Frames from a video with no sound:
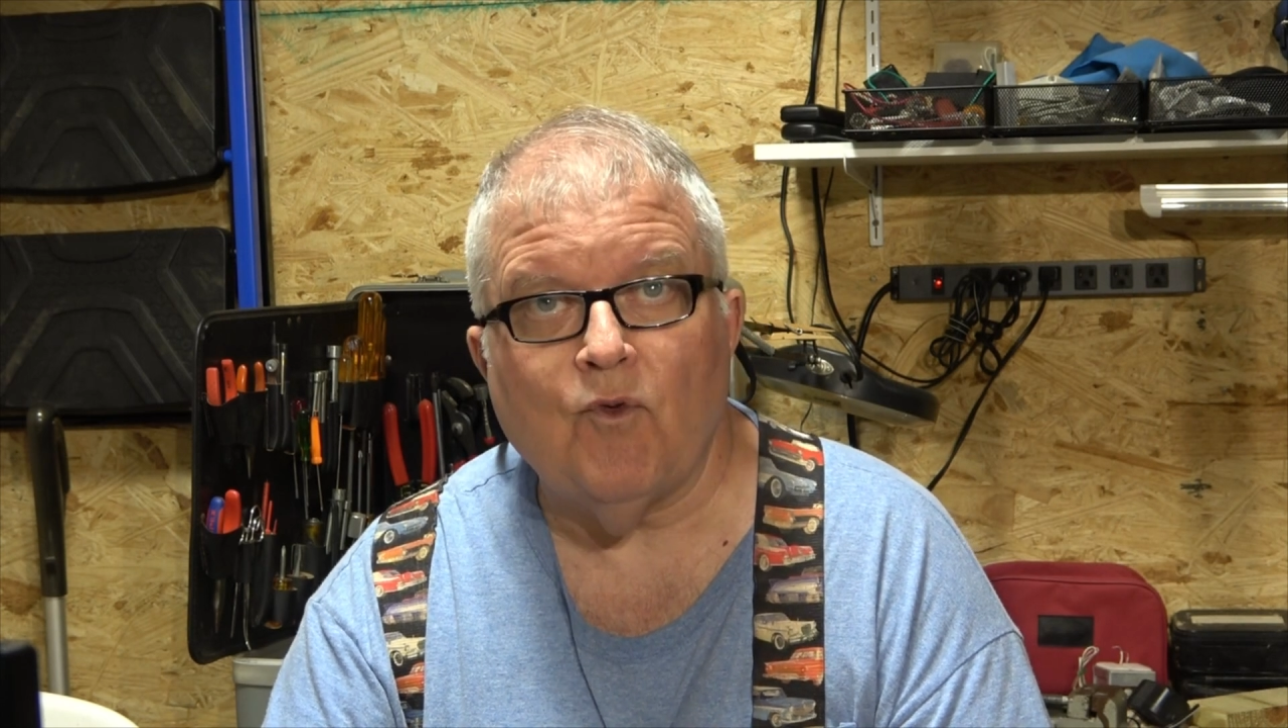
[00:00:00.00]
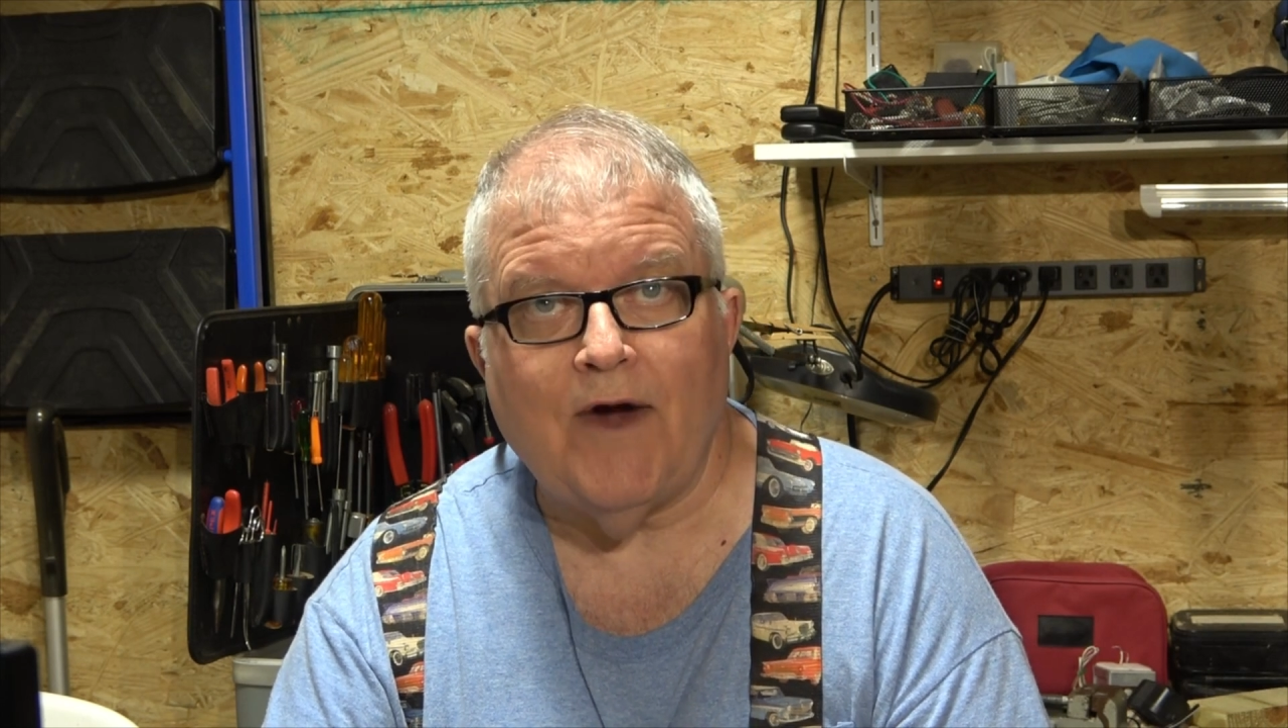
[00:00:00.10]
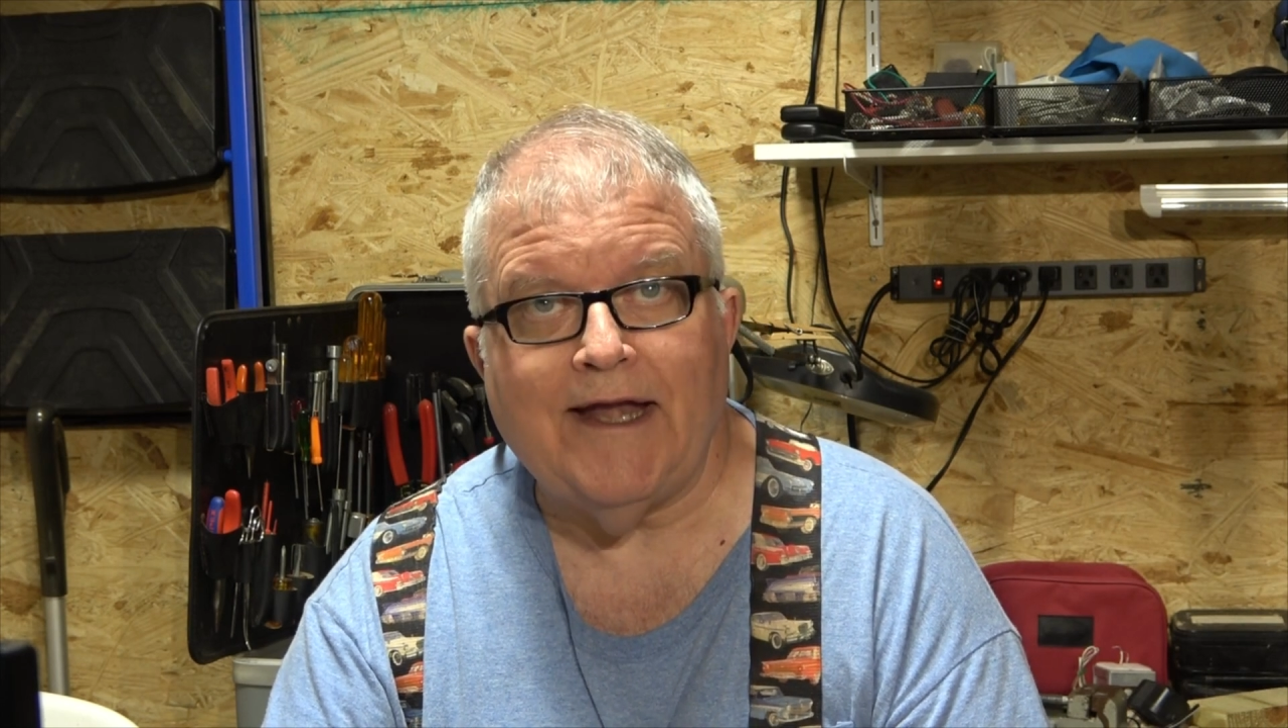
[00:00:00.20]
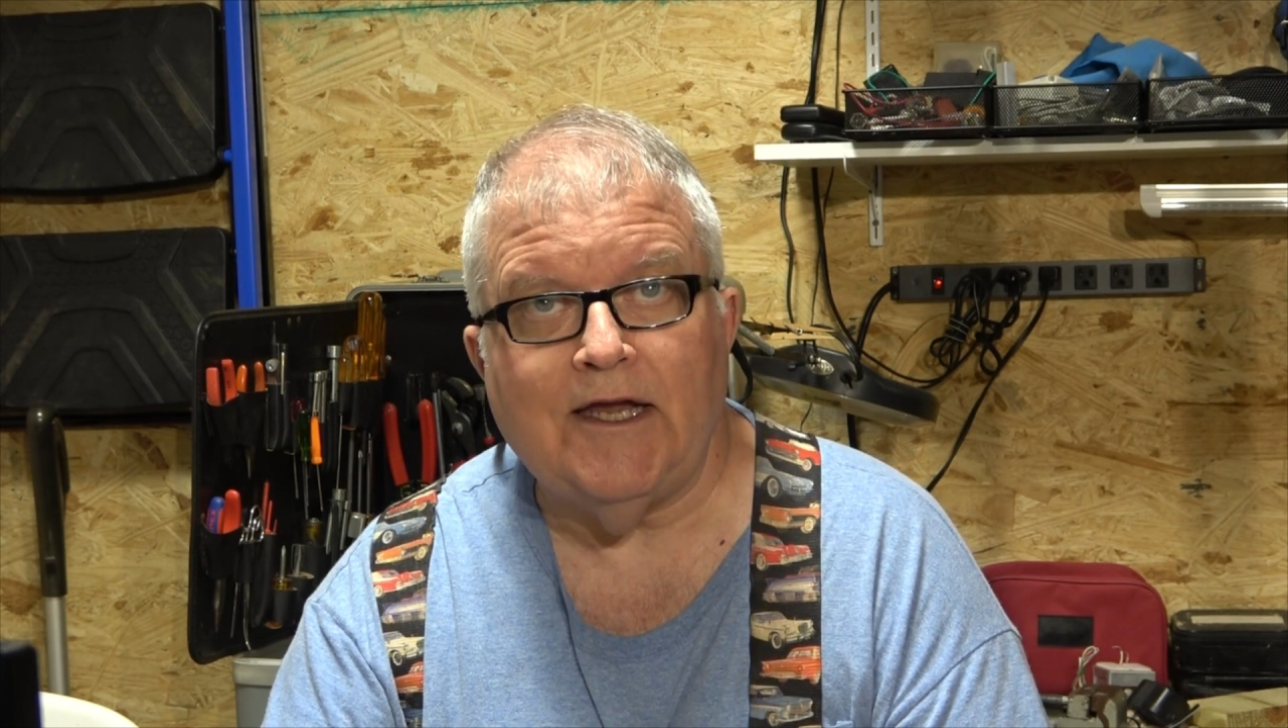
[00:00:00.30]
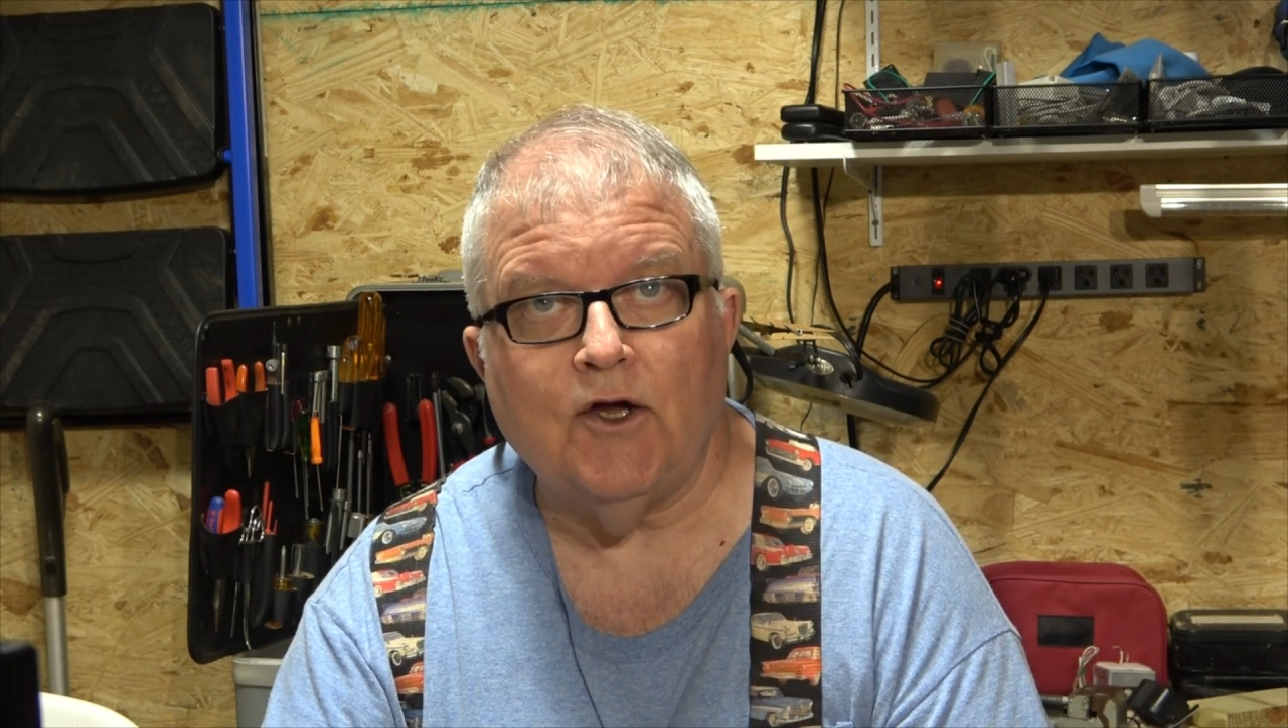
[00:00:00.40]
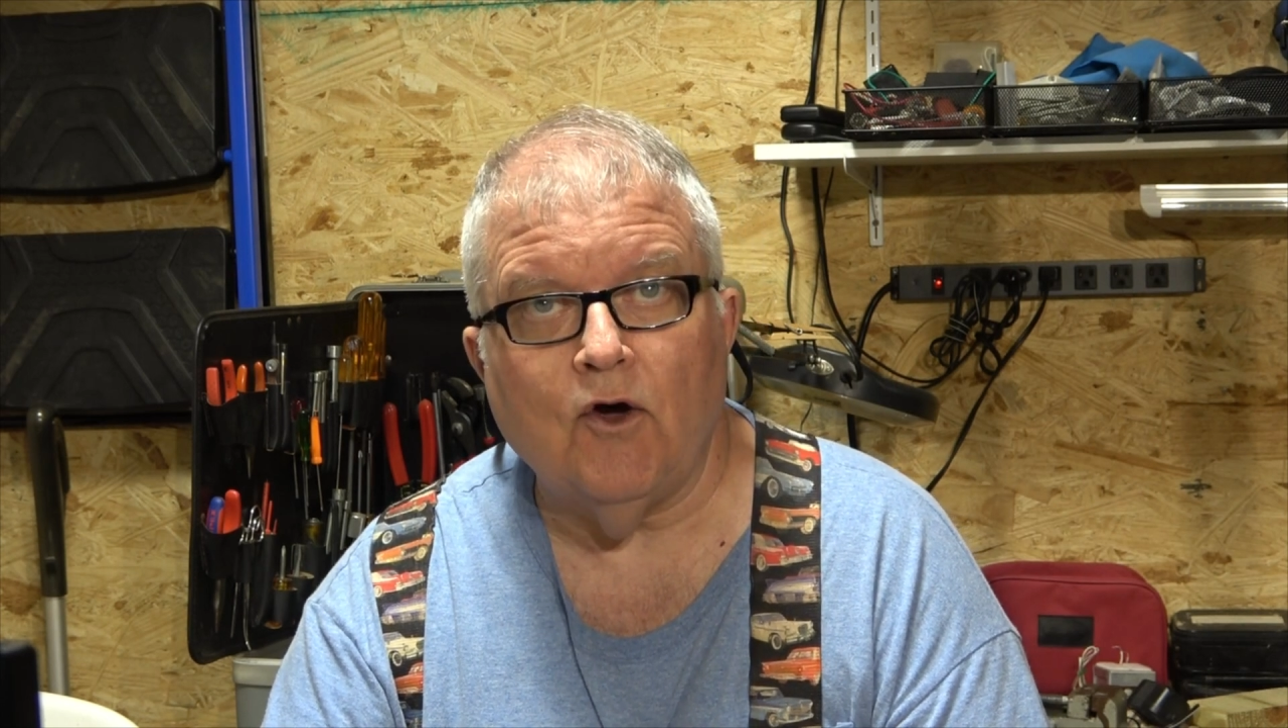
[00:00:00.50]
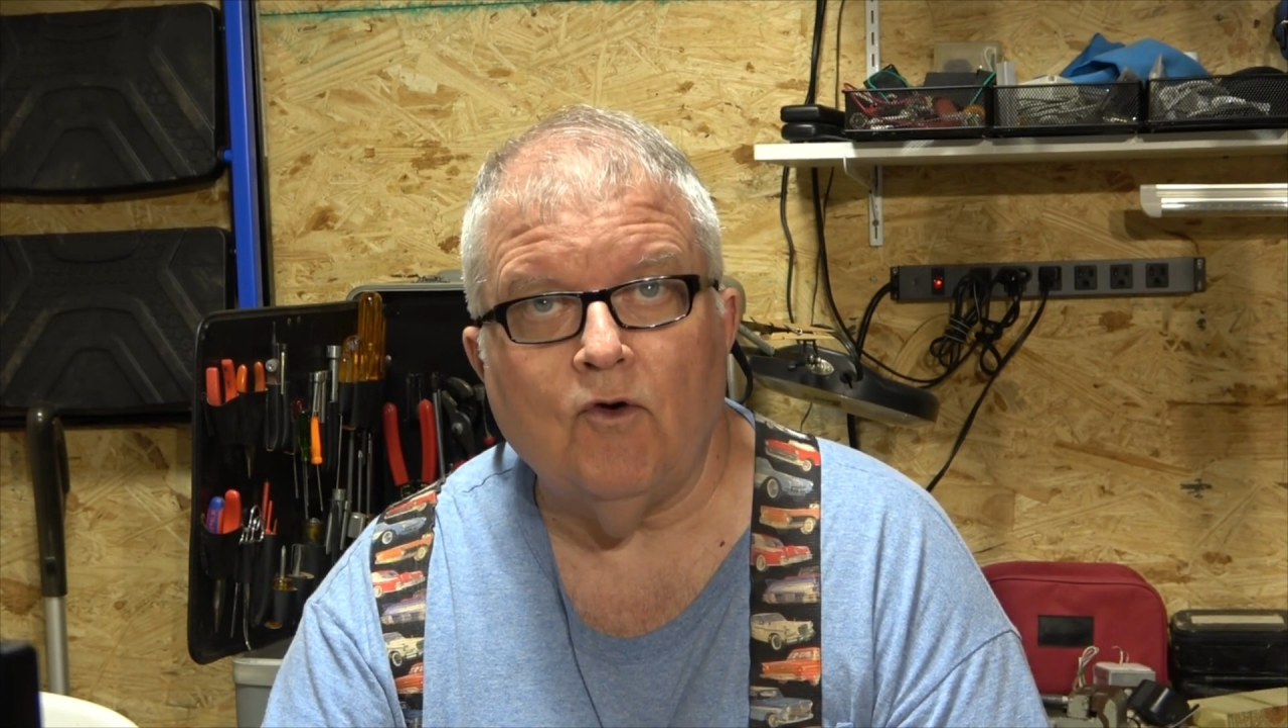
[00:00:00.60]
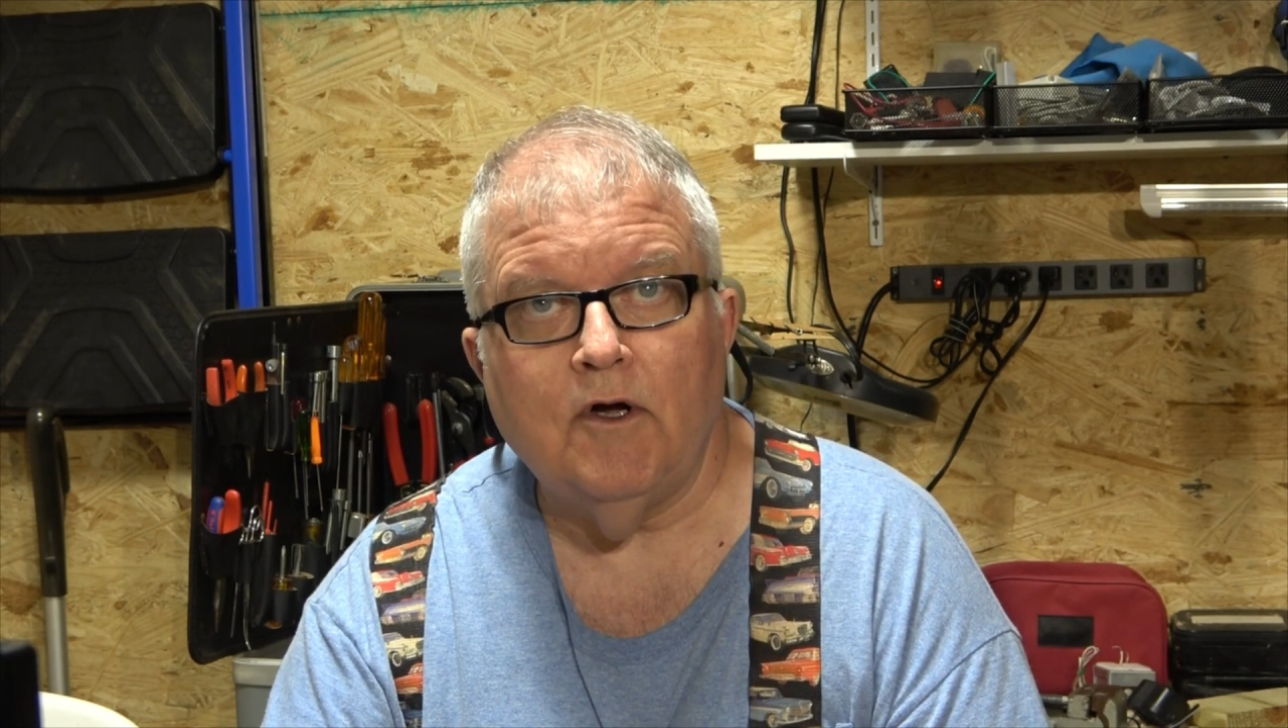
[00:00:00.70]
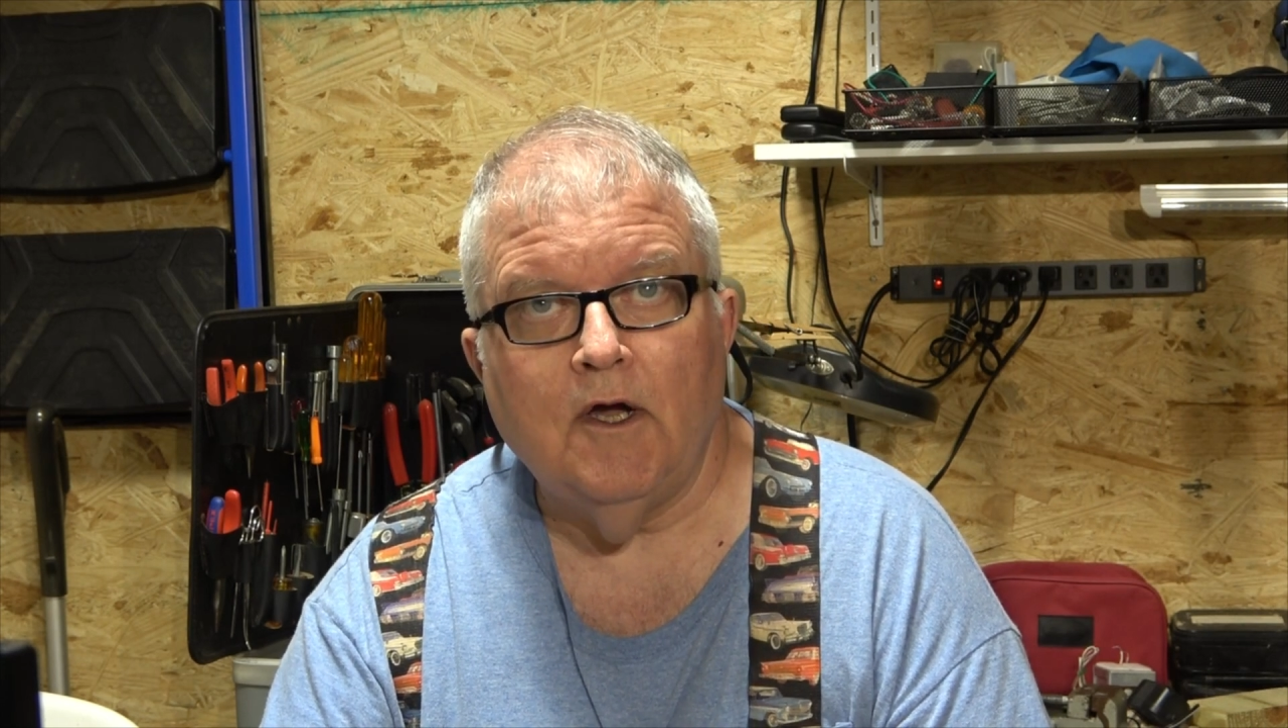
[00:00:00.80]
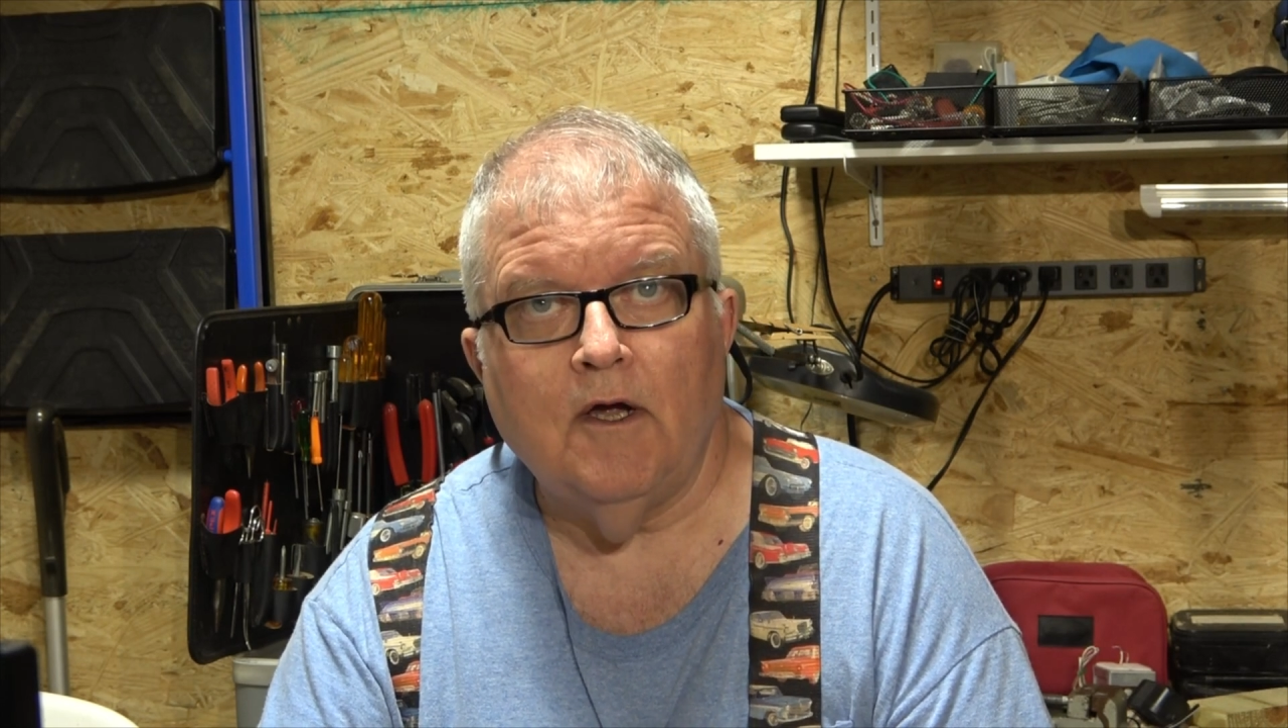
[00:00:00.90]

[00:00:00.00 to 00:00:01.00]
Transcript: radio,